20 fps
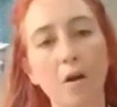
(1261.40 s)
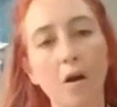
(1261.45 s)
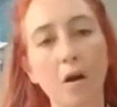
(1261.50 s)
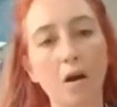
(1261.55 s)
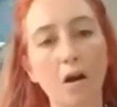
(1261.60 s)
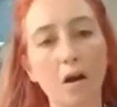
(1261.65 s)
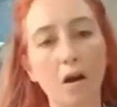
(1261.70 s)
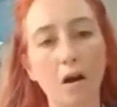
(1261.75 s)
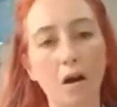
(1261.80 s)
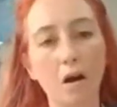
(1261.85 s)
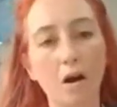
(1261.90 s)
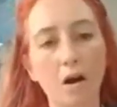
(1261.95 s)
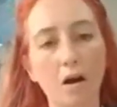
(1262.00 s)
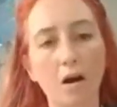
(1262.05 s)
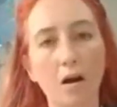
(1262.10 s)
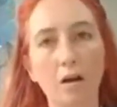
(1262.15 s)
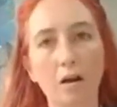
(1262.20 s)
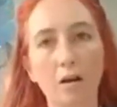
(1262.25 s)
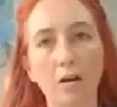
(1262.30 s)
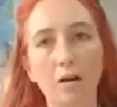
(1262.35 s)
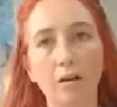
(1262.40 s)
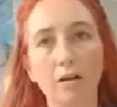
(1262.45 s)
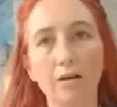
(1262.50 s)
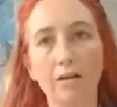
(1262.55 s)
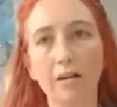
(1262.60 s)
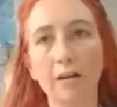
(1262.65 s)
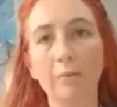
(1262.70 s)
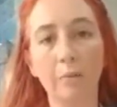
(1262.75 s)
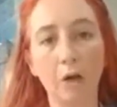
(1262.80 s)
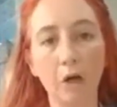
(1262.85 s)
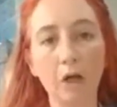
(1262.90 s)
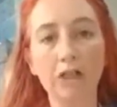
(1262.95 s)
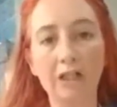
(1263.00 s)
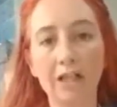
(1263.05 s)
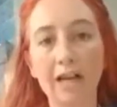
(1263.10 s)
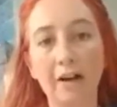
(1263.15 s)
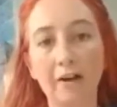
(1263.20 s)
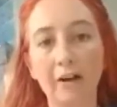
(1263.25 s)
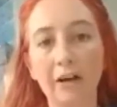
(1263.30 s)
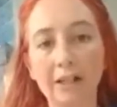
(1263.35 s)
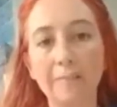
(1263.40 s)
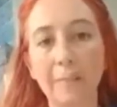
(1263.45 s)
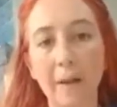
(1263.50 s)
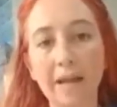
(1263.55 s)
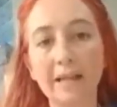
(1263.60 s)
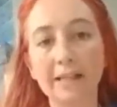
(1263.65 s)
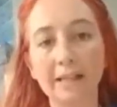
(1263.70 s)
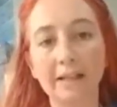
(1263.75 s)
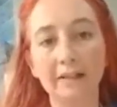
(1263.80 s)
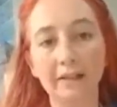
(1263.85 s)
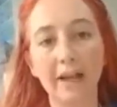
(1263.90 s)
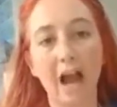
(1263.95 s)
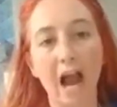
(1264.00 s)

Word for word: They're like, like mercenaries. mercenaries, basically.